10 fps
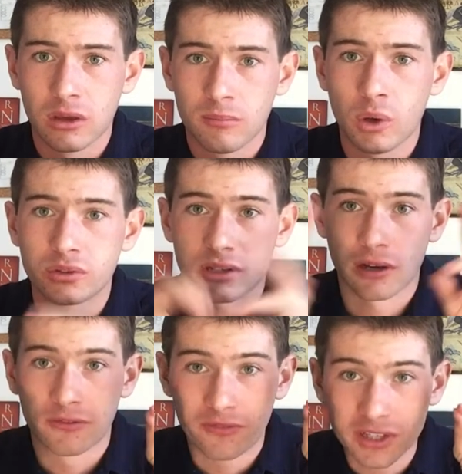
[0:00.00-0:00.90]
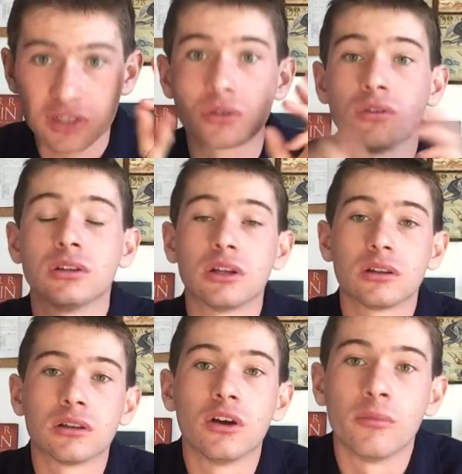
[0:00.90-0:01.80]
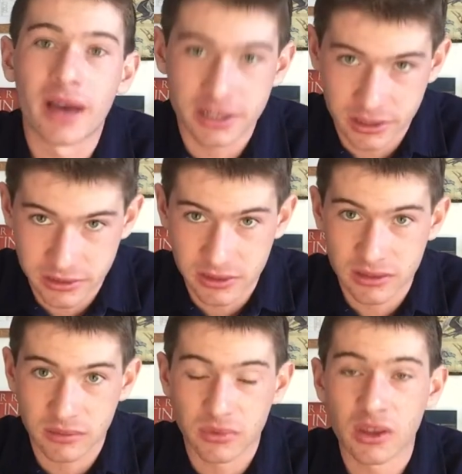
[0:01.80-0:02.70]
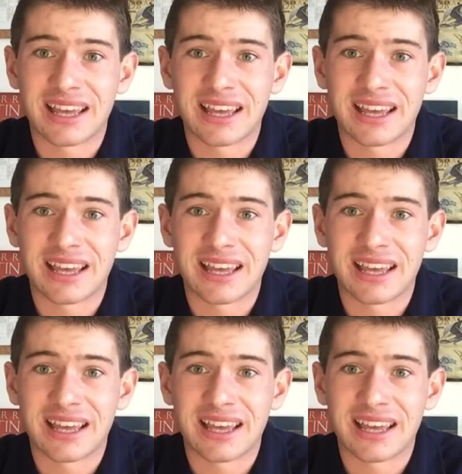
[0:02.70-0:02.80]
Most official low magic systems